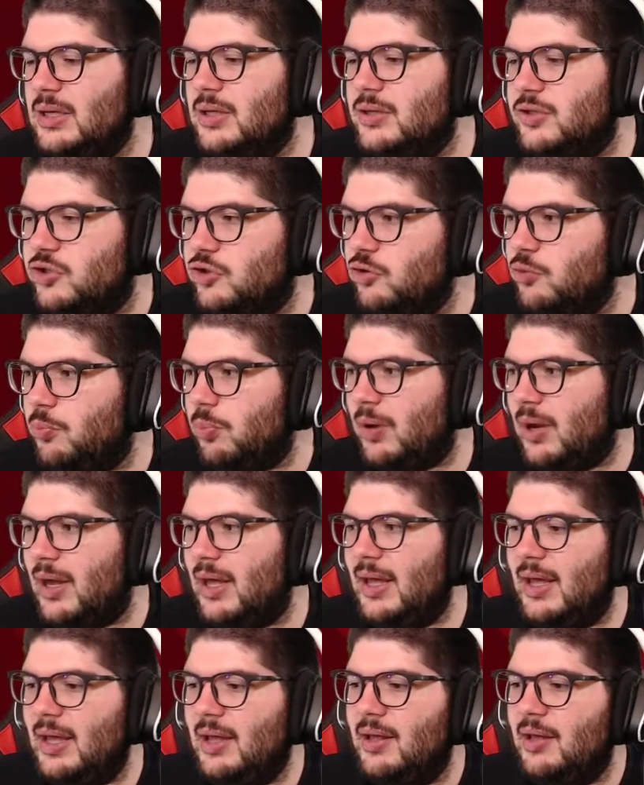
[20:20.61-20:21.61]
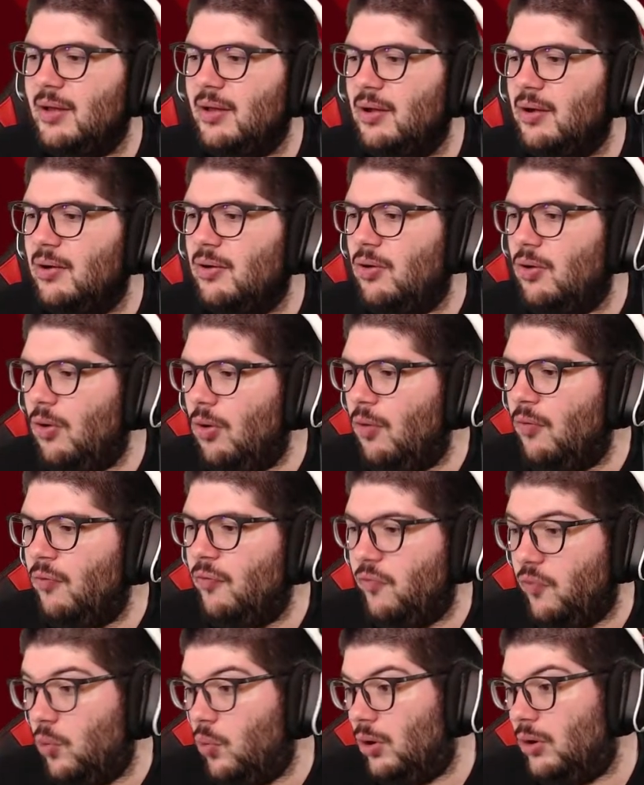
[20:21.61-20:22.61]
to play all
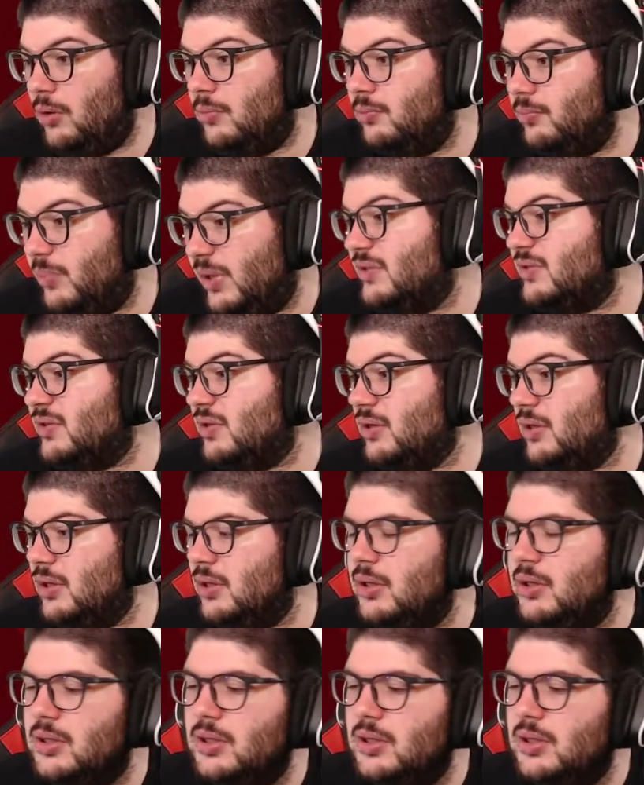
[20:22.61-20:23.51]
four, basically,